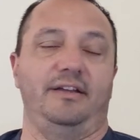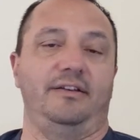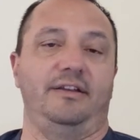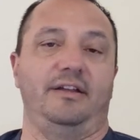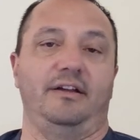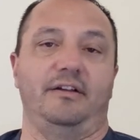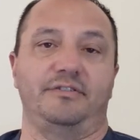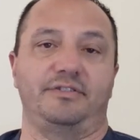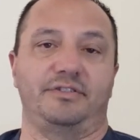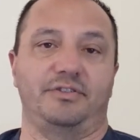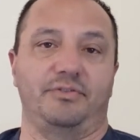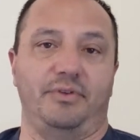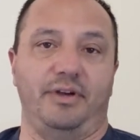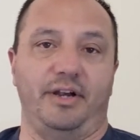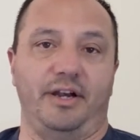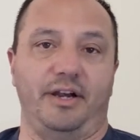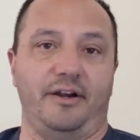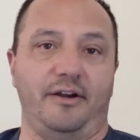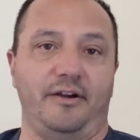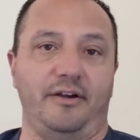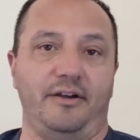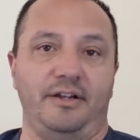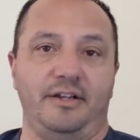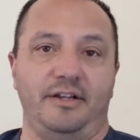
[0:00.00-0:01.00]
and
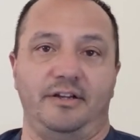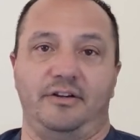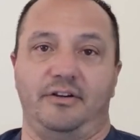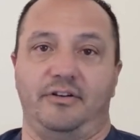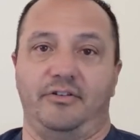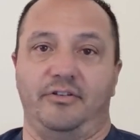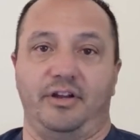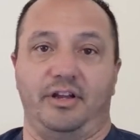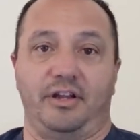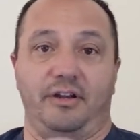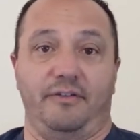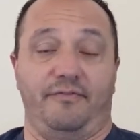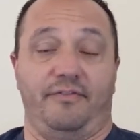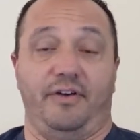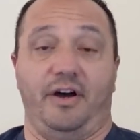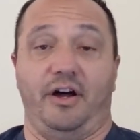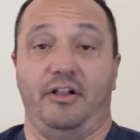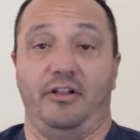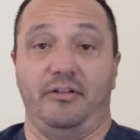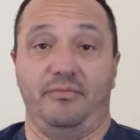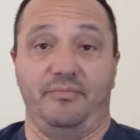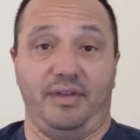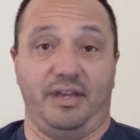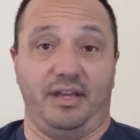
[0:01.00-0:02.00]
elsewhere. Or you could
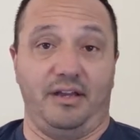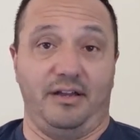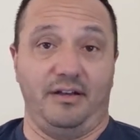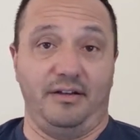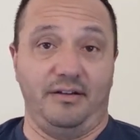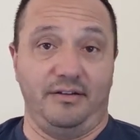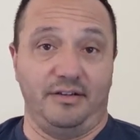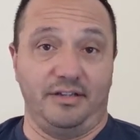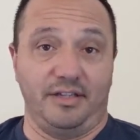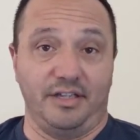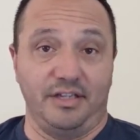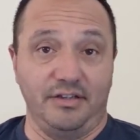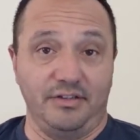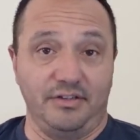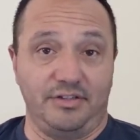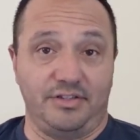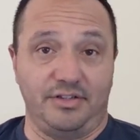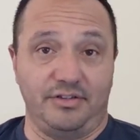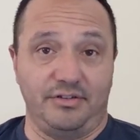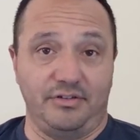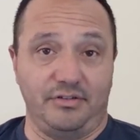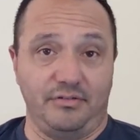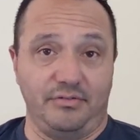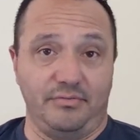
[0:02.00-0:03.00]
follow me on
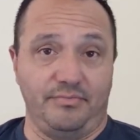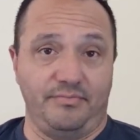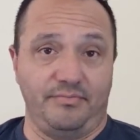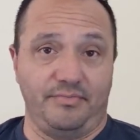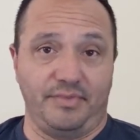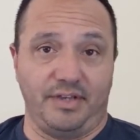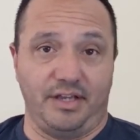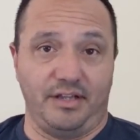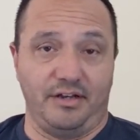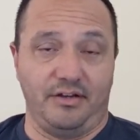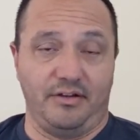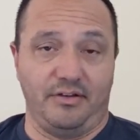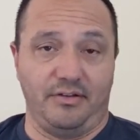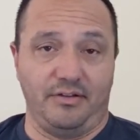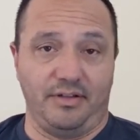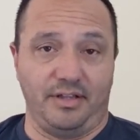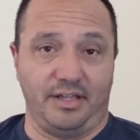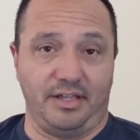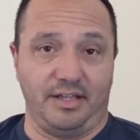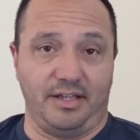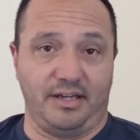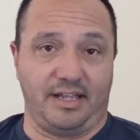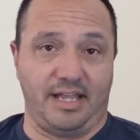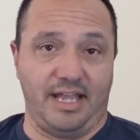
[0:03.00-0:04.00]
YouTube,
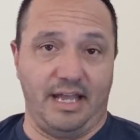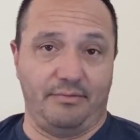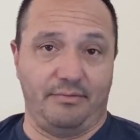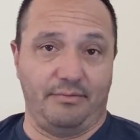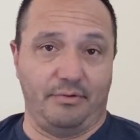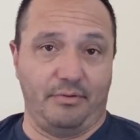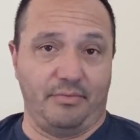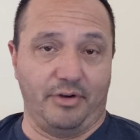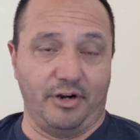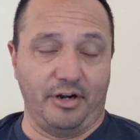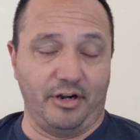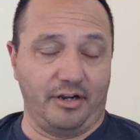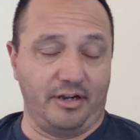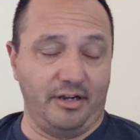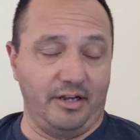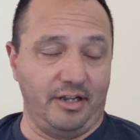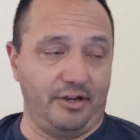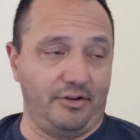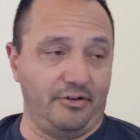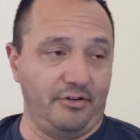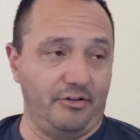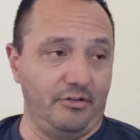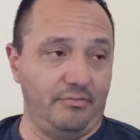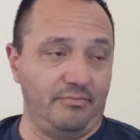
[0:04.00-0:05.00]
the Campbell Marketing
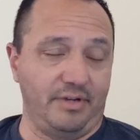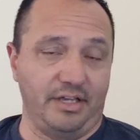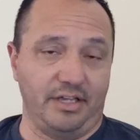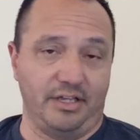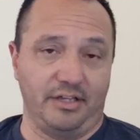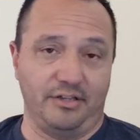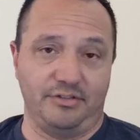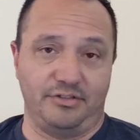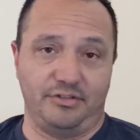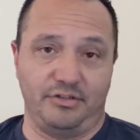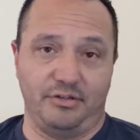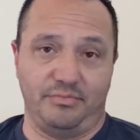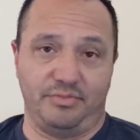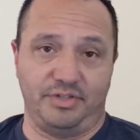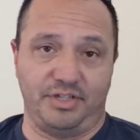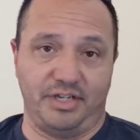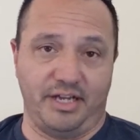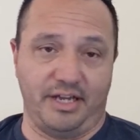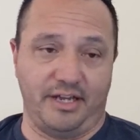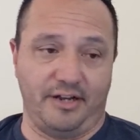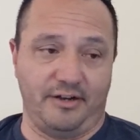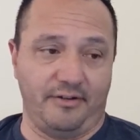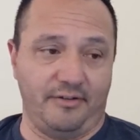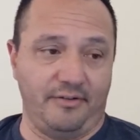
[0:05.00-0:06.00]
Group, my YouTube
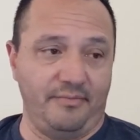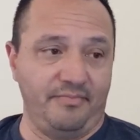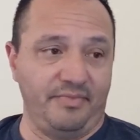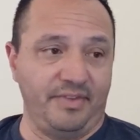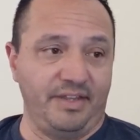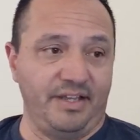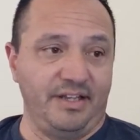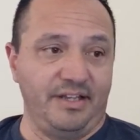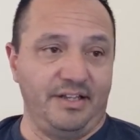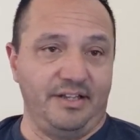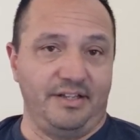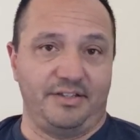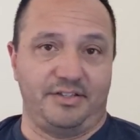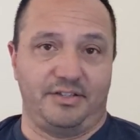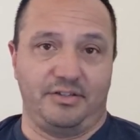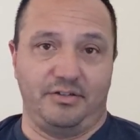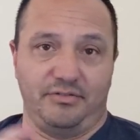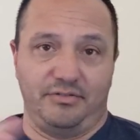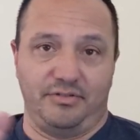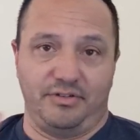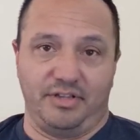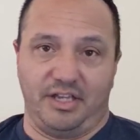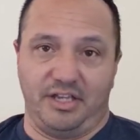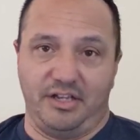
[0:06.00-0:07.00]
channel.
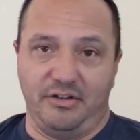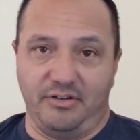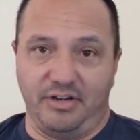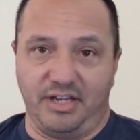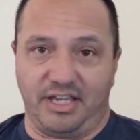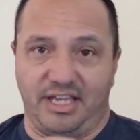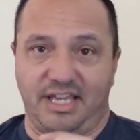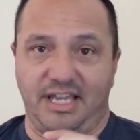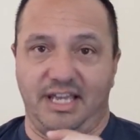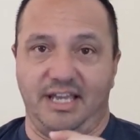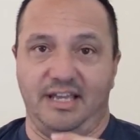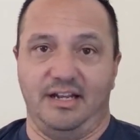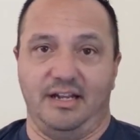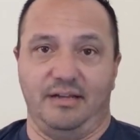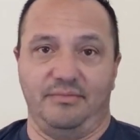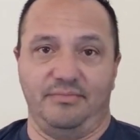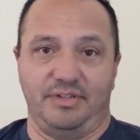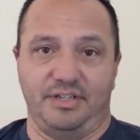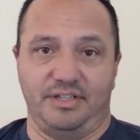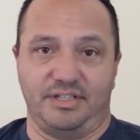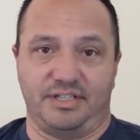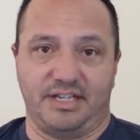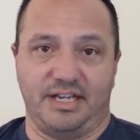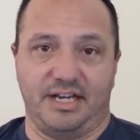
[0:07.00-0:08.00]
So, again, I'm
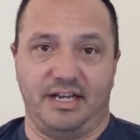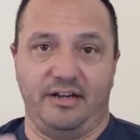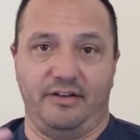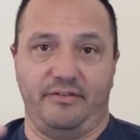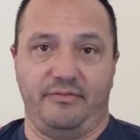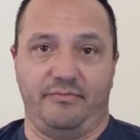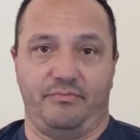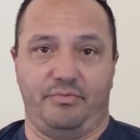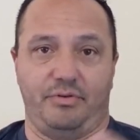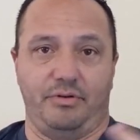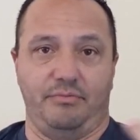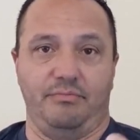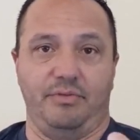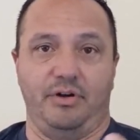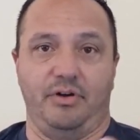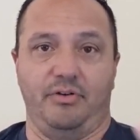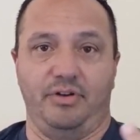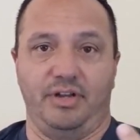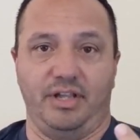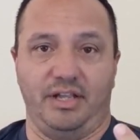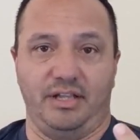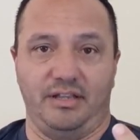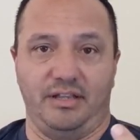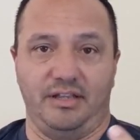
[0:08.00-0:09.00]
just kind of
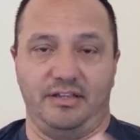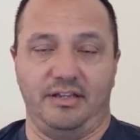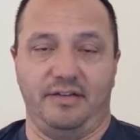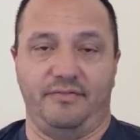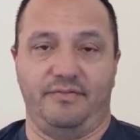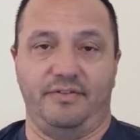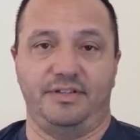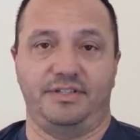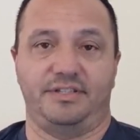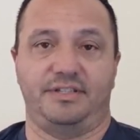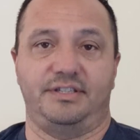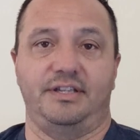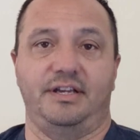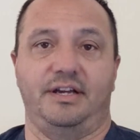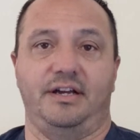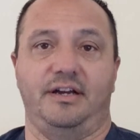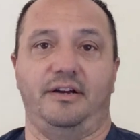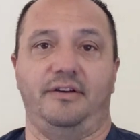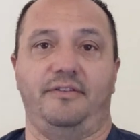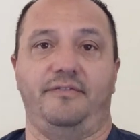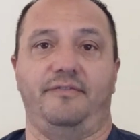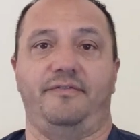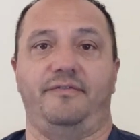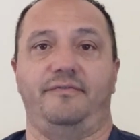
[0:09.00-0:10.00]
promoting the different
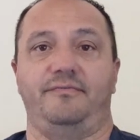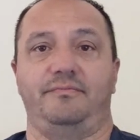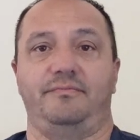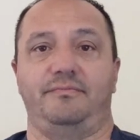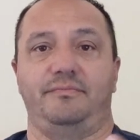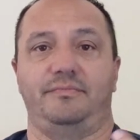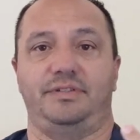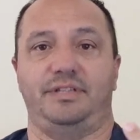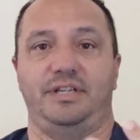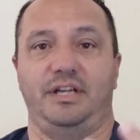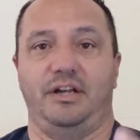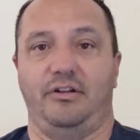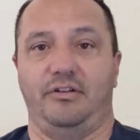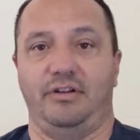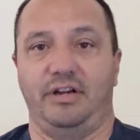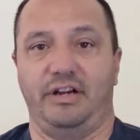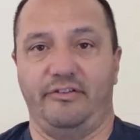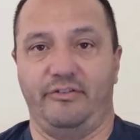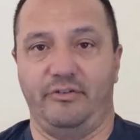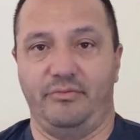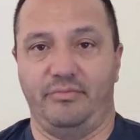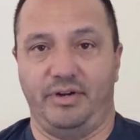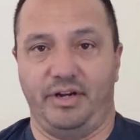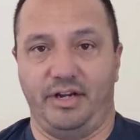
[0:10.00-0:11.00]
stuff, telling
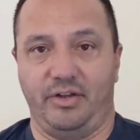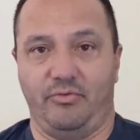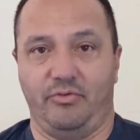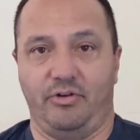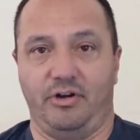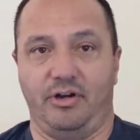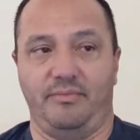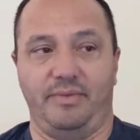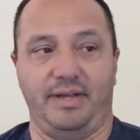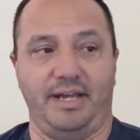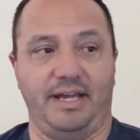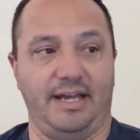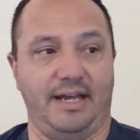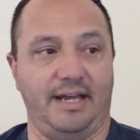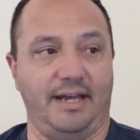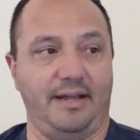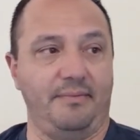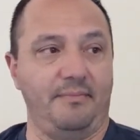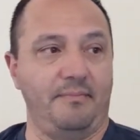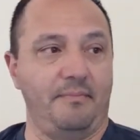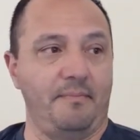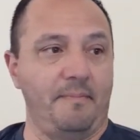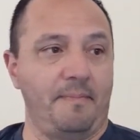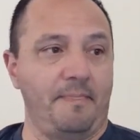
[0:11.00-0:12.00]
everybody where I'm at,